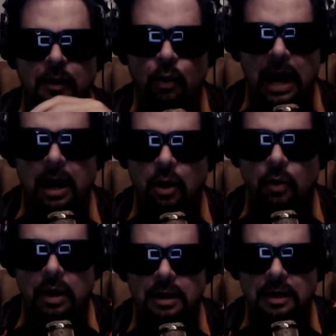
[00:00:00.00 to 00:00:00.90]

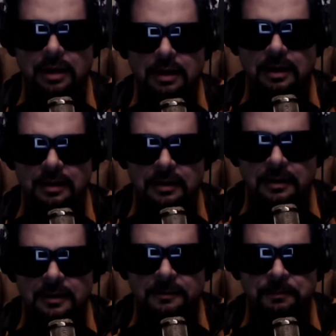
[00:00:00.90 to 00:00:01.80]
Wow.
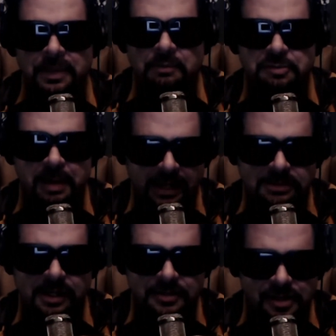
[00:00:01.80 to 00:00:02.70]
I was
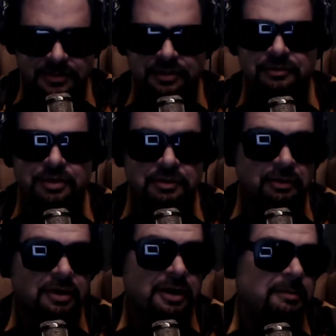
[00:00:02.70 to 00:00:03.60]
backstage and I said to her, "Are
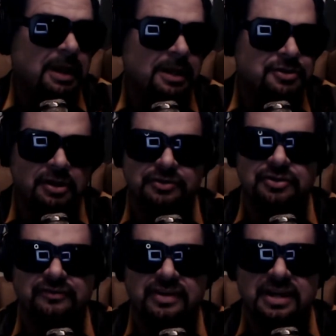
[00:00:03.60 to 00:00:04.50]
you looking at me?" And she
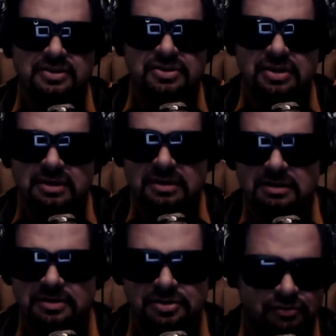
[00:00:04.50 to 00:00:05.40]
goes, "You wish."
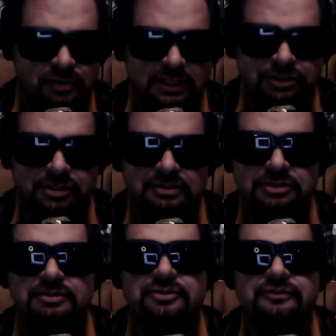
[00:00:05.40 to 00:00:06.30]
She's Russian.
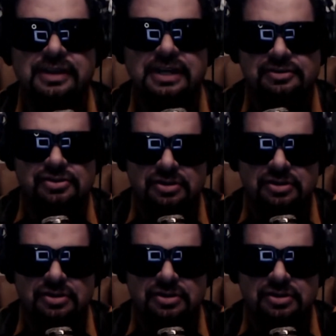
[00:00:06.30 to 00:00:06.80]
She goes, "You wish."